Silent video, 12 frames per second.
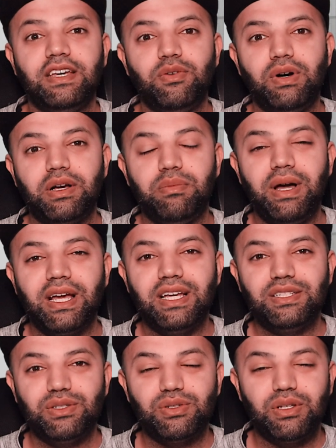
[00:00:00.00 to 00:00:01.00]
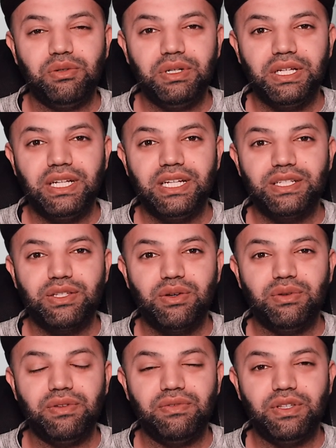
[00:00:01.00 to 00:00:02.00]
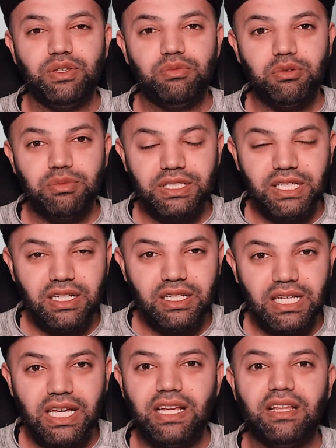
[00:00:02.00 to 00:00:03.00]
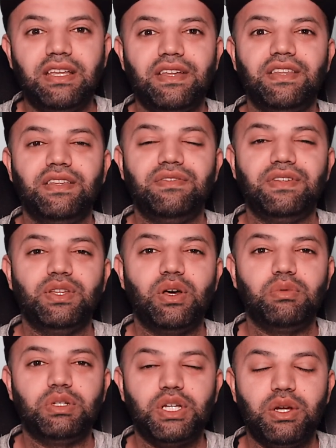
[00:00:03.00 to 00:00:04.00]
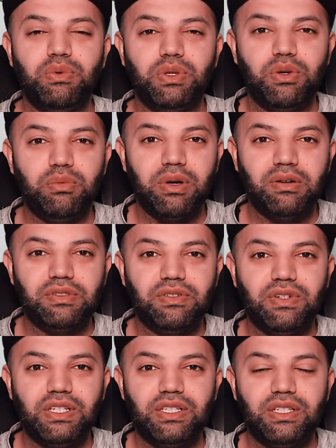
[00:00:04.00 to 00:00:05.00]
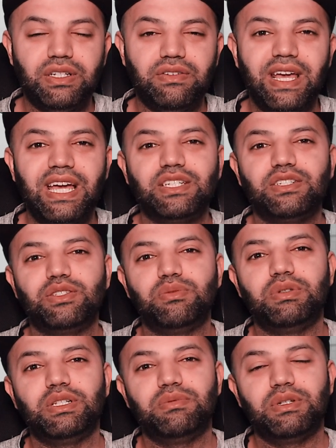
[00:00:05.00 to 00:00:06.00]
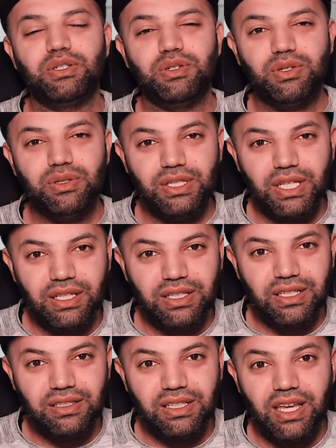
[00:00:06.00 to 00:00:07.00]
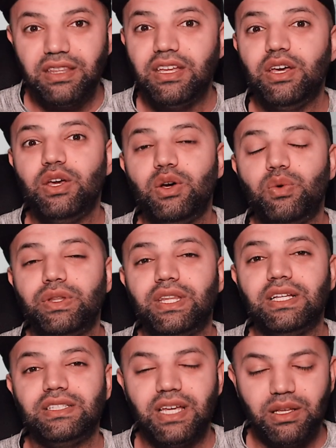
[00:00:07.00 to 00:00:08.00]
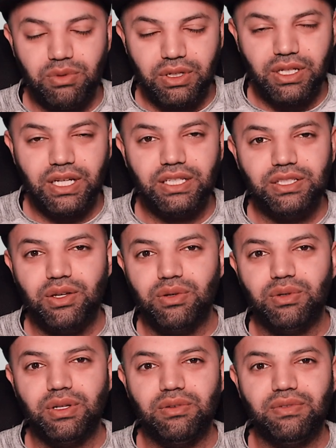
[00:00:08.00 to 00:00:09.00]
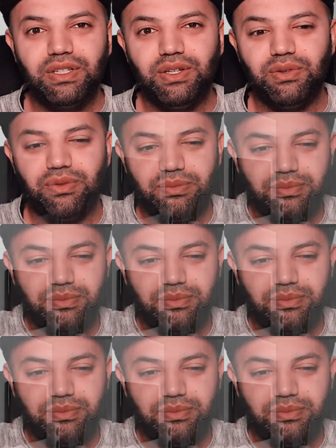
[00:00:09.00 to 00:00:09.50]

Welcome back, guys. Inshallah, we're going to get started with the video momentarily. And at the end of the video, I'll be sharing with you my observation and reaction. So please make sure you stay until the end. With that said, we're going to get started with the video.